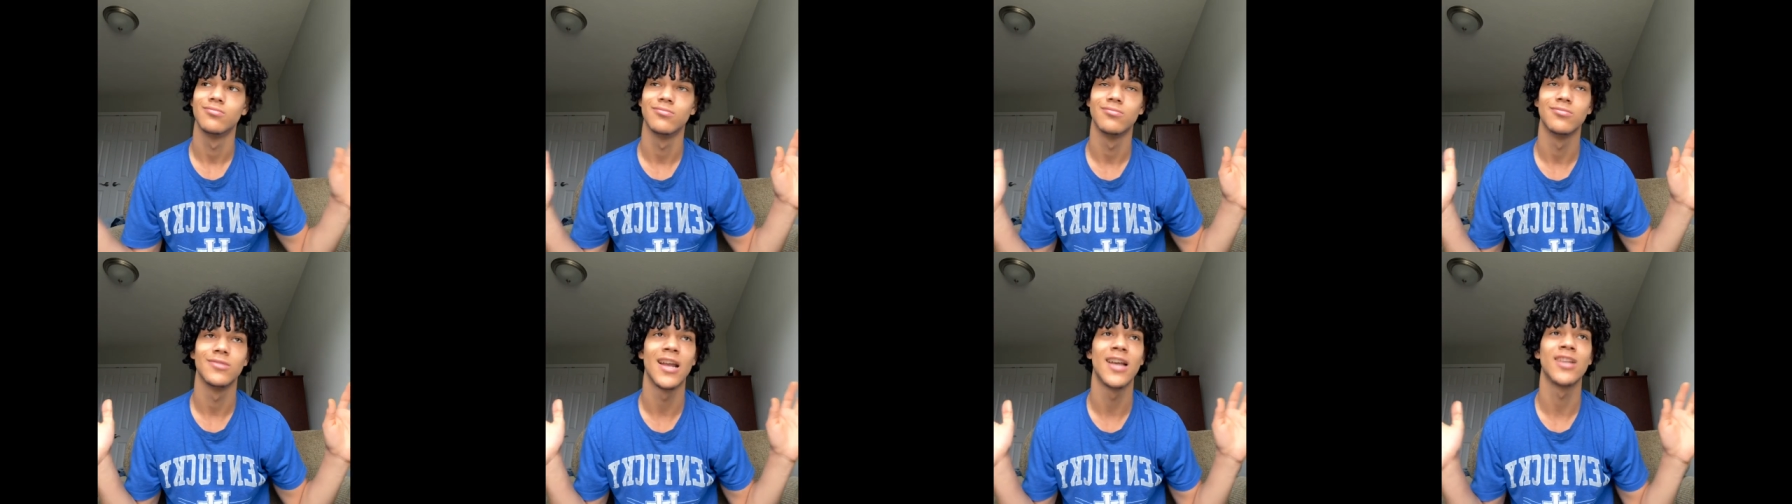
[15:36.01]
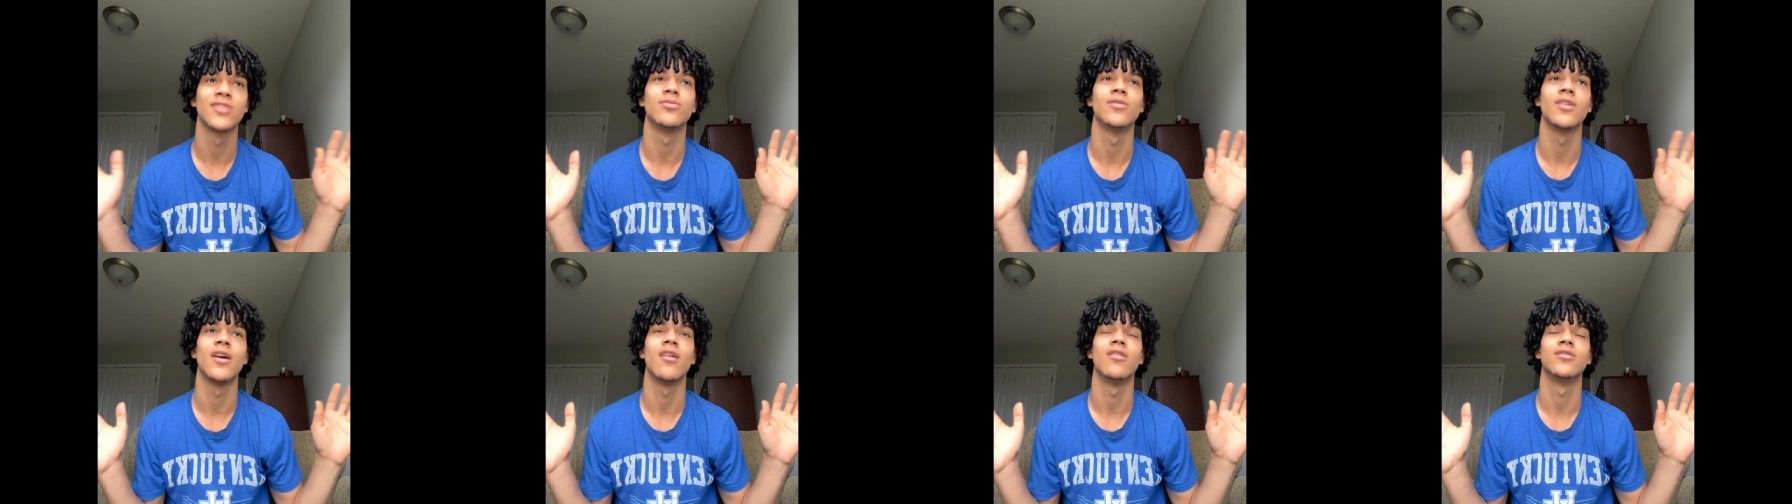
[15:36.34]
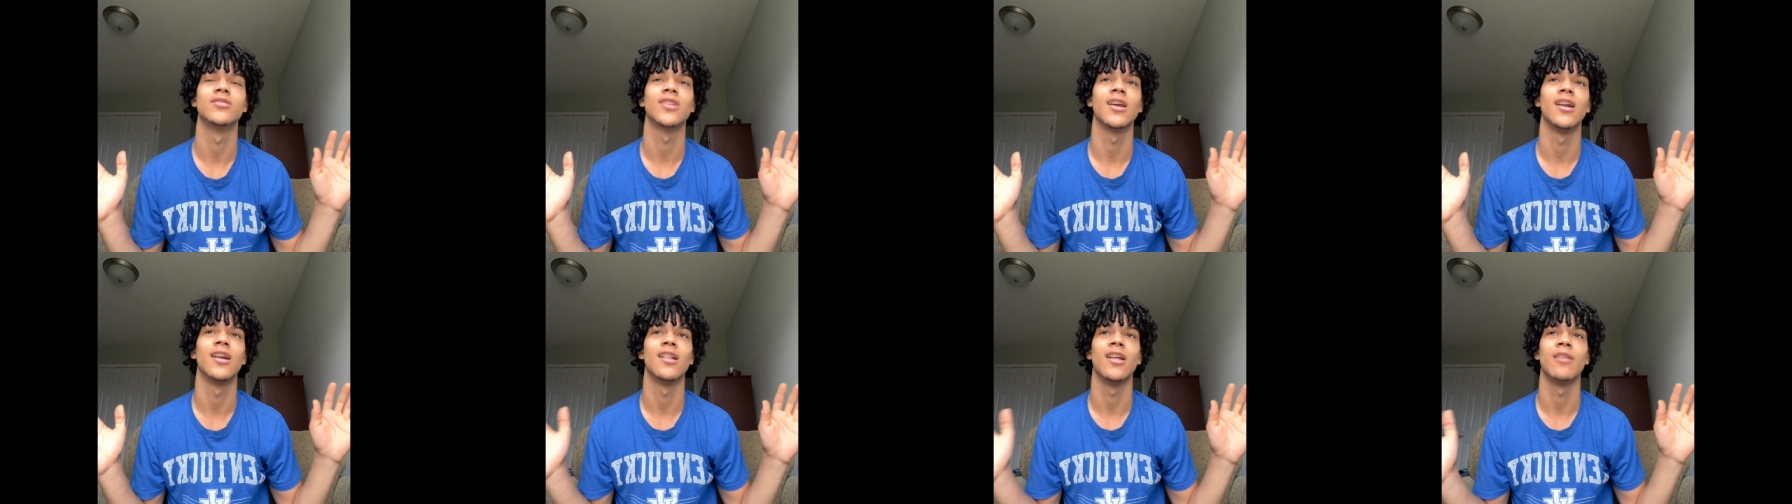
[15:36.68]
That's when I was
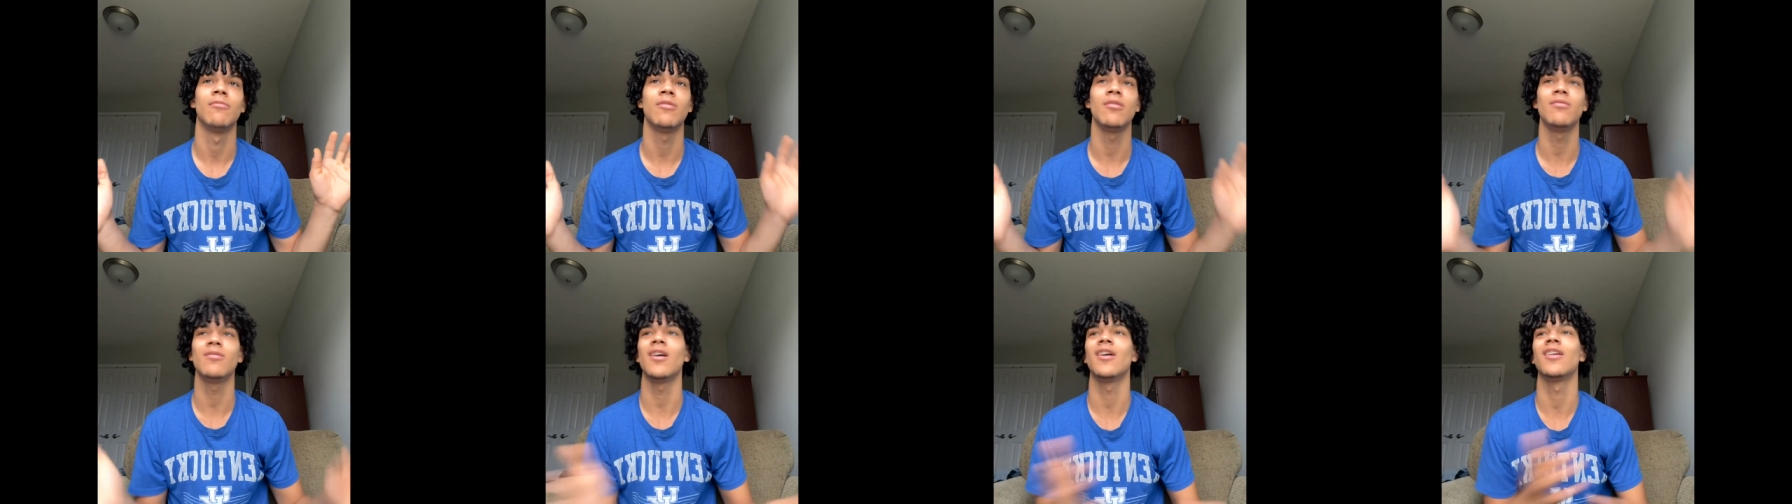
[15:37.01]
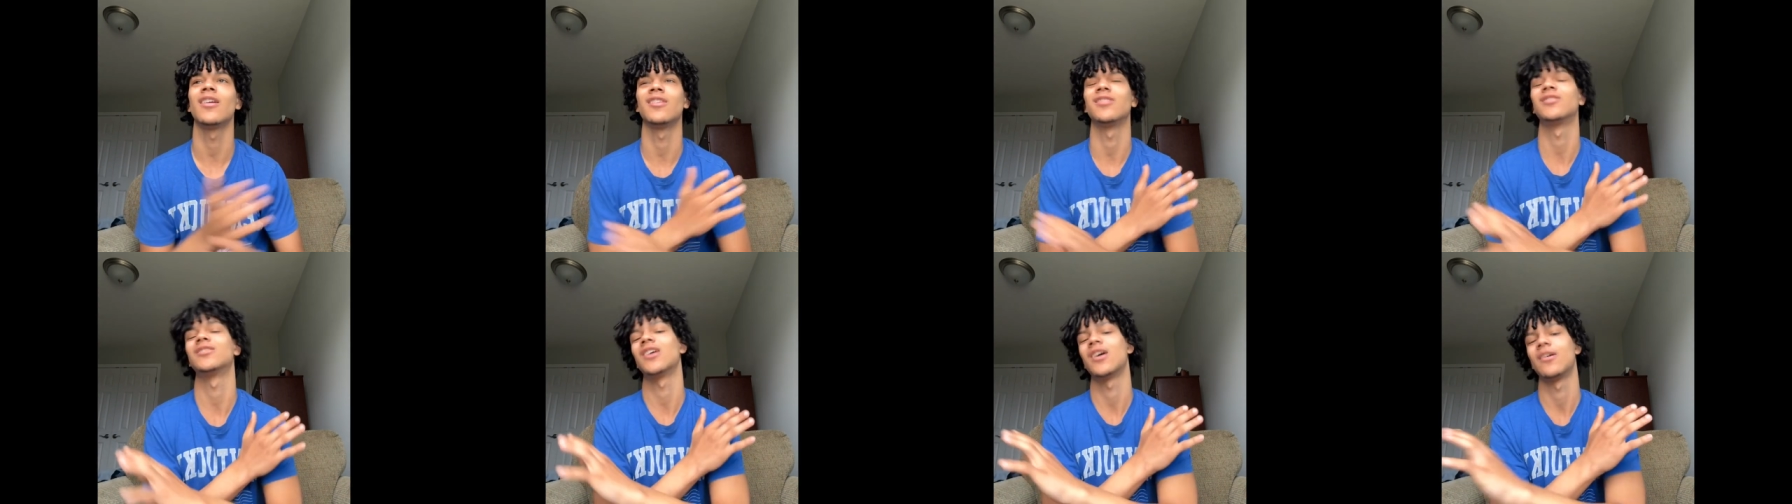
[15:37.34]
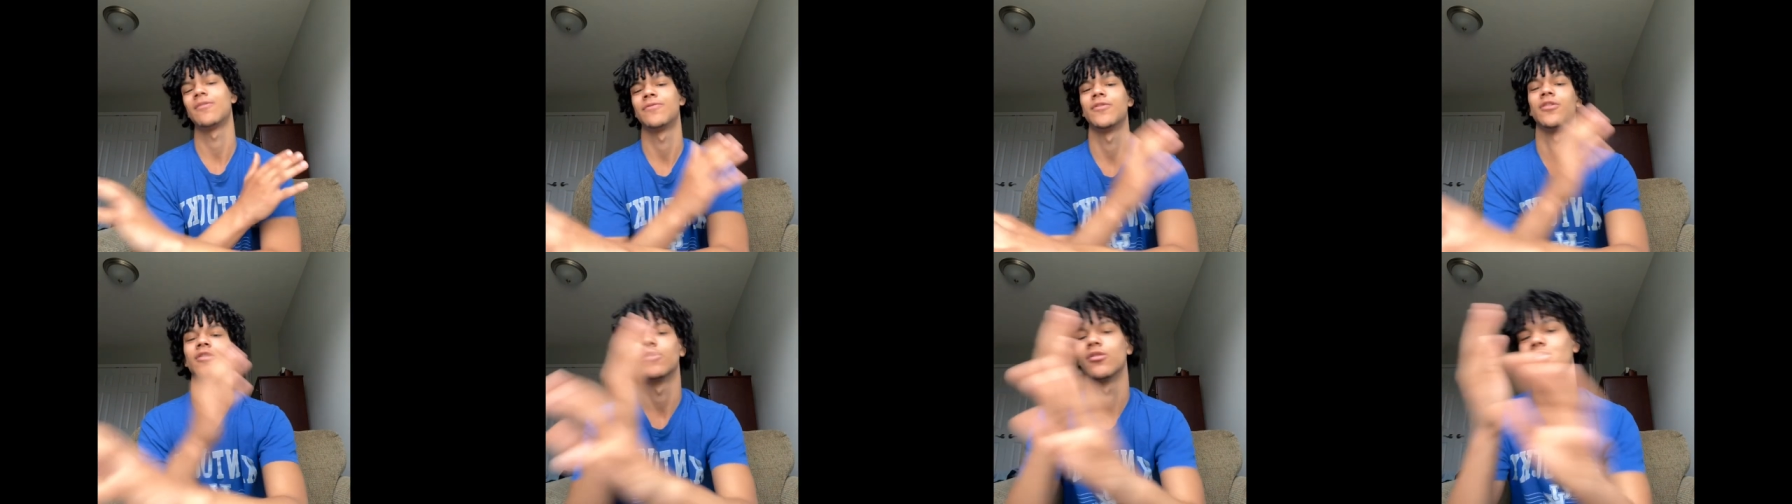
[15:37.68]
kind of like, maybe I need to stop
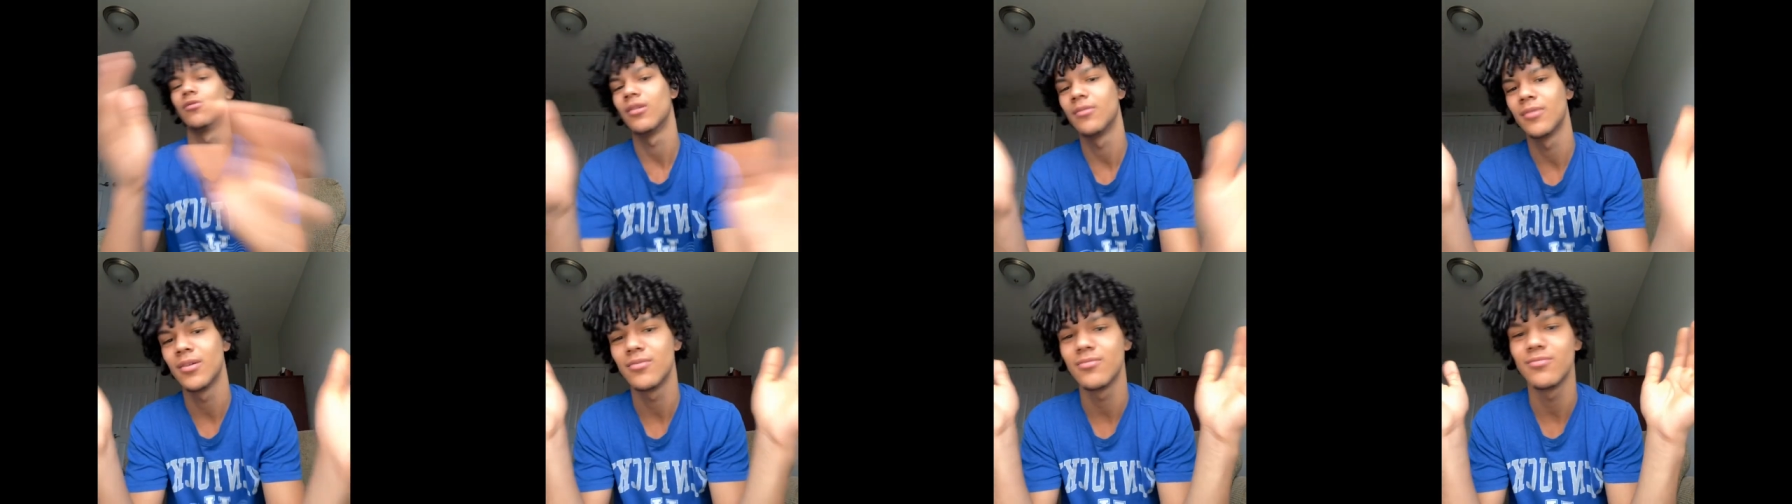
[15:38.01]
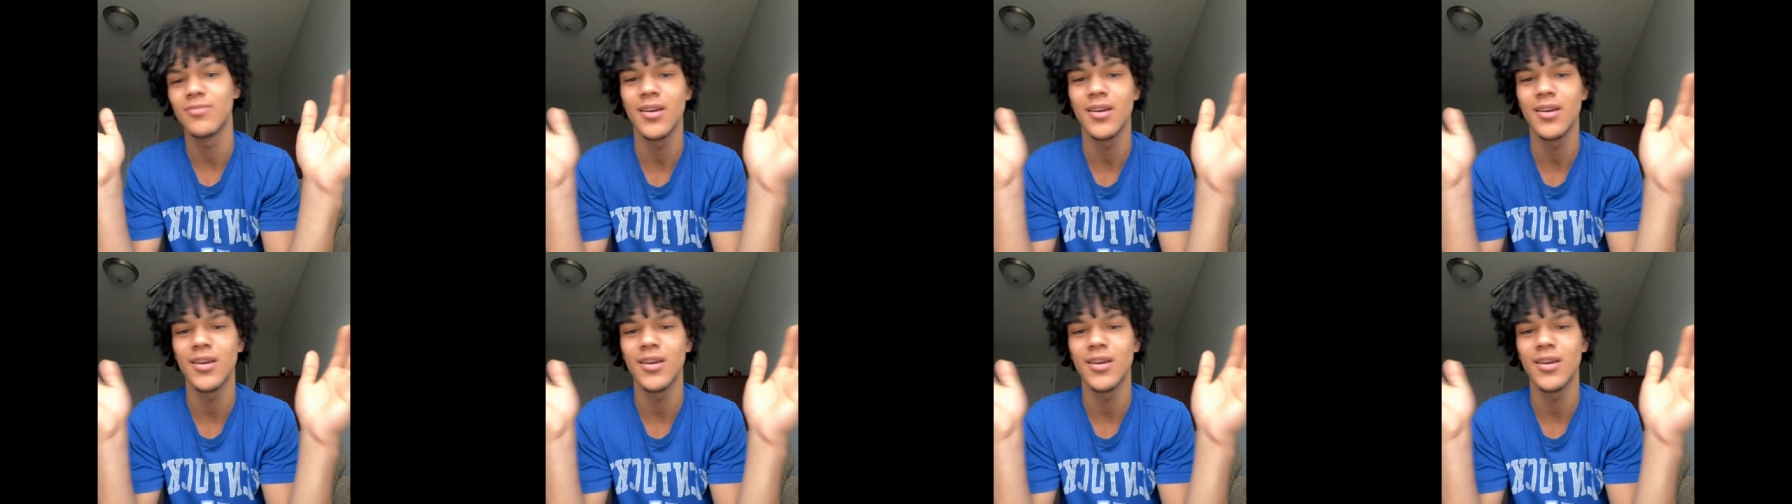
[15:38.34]
fucking around.